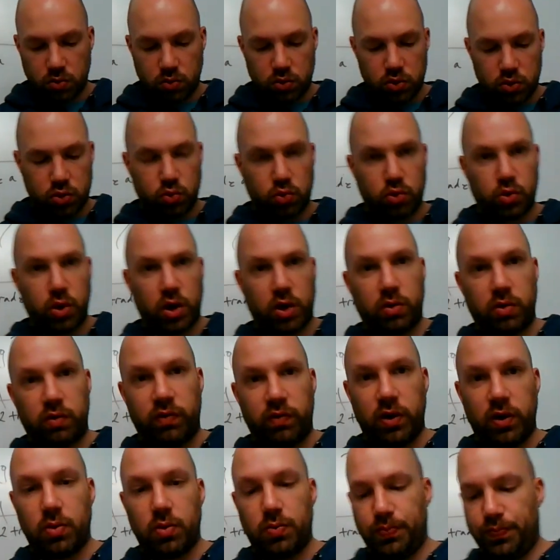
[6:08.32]
so quick
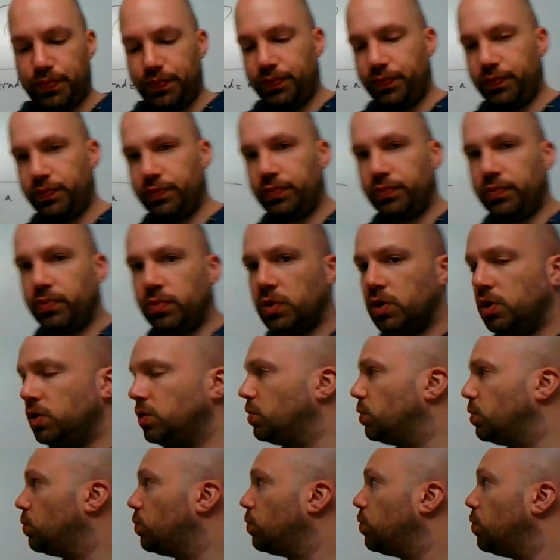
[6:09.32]
review.
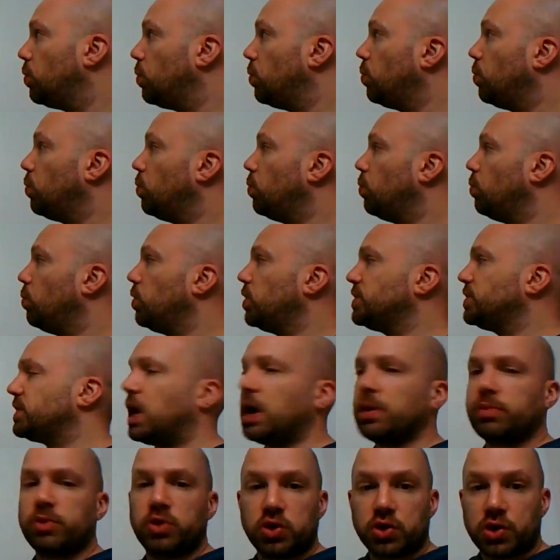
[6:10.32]
What is
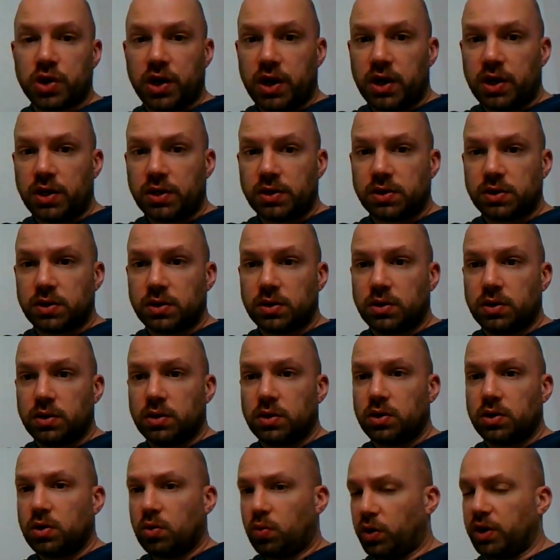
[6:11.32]
option trading?
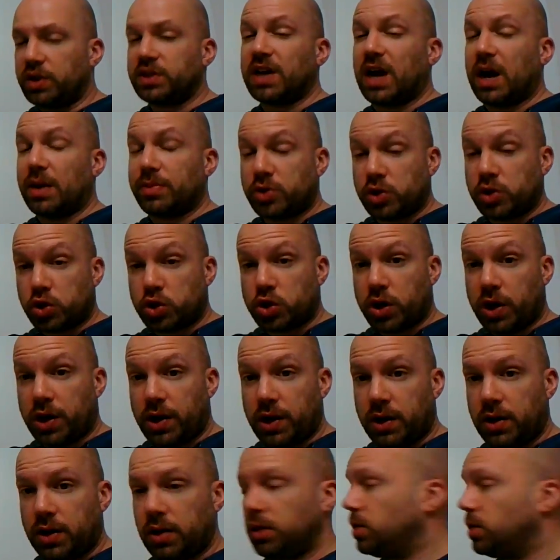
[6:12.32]
What is option
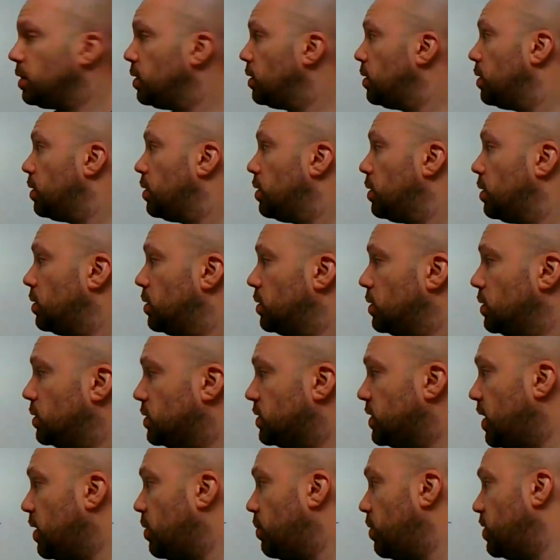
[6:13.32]
trading?
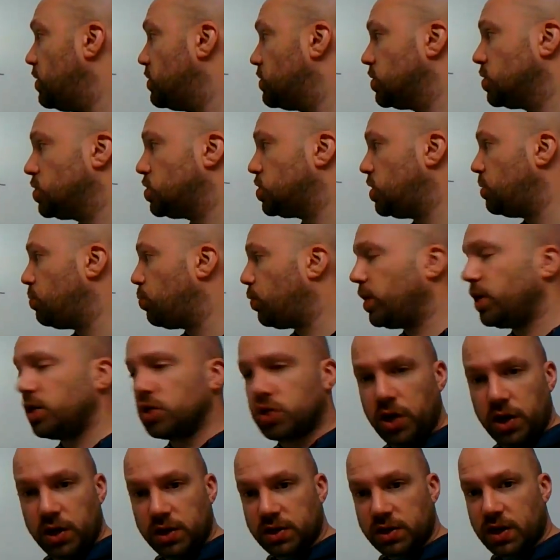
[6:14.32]
Takeaway is a cheap way
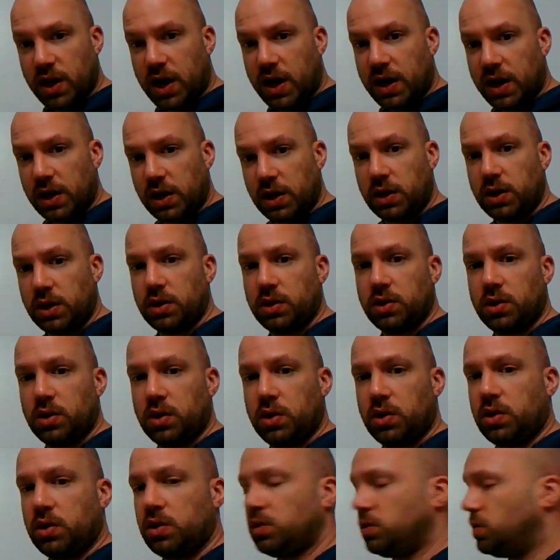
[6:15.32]
to trade a stock.
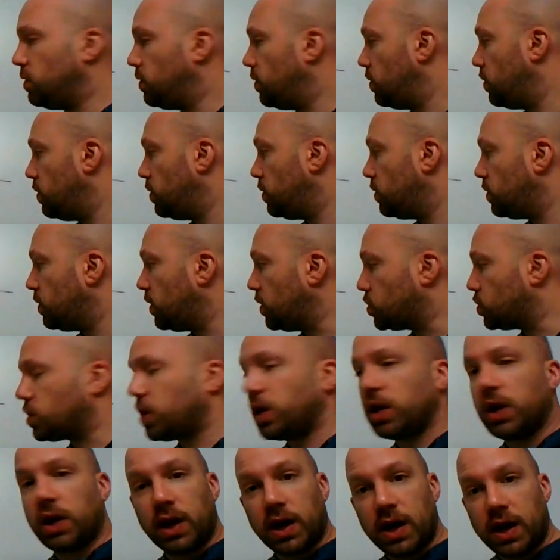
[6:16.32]
They
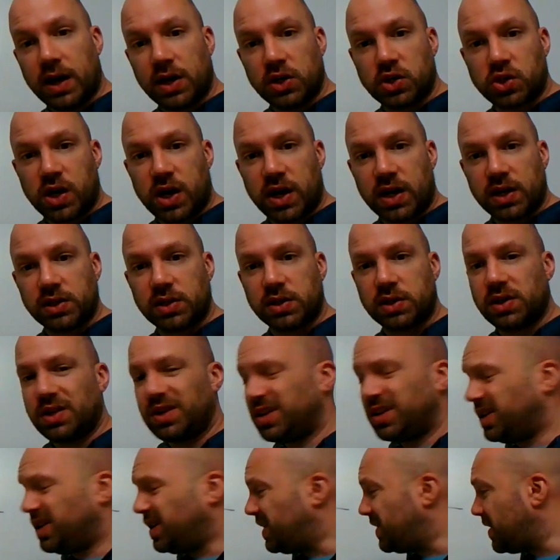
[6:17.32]
trade in contracts,
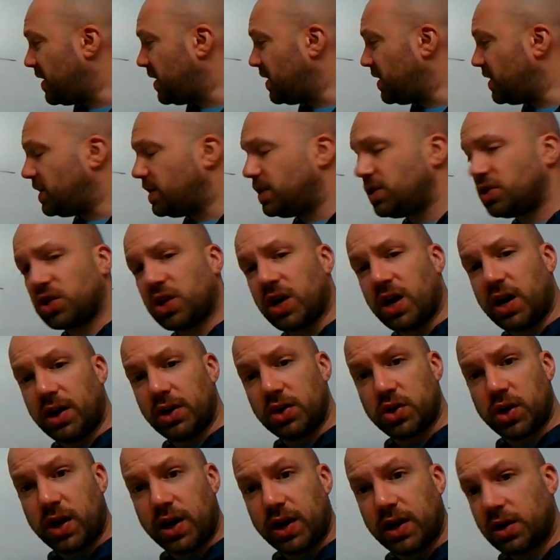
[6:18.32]
and then each
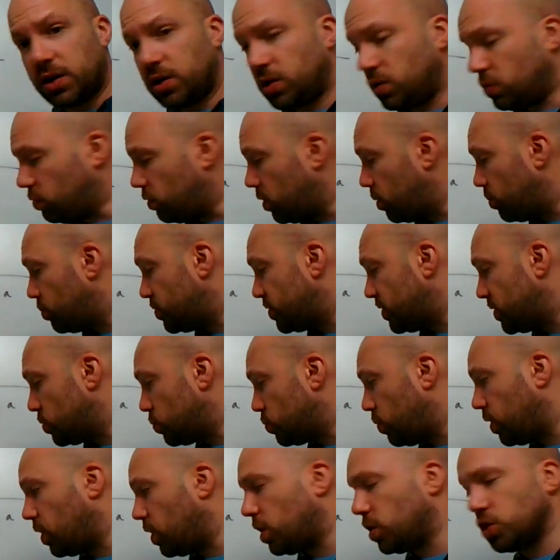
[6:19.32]
contract
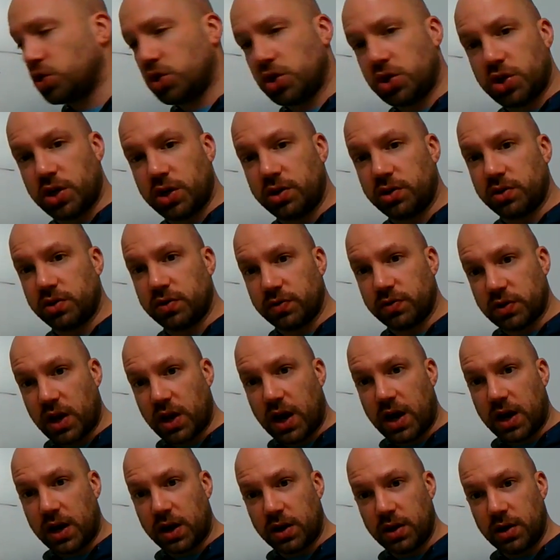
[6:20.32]
represents 100 shares of
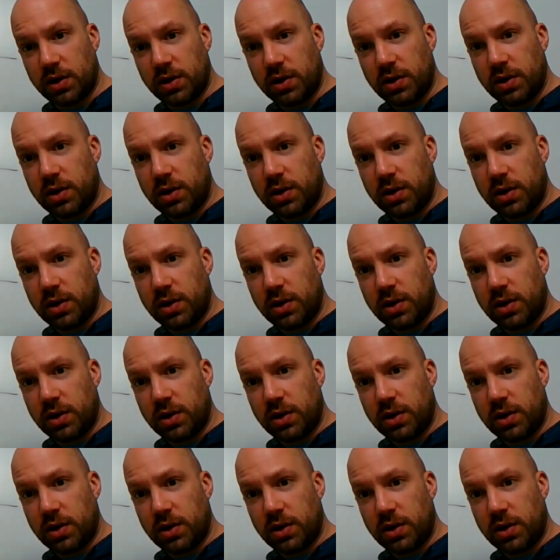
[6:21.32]
stock.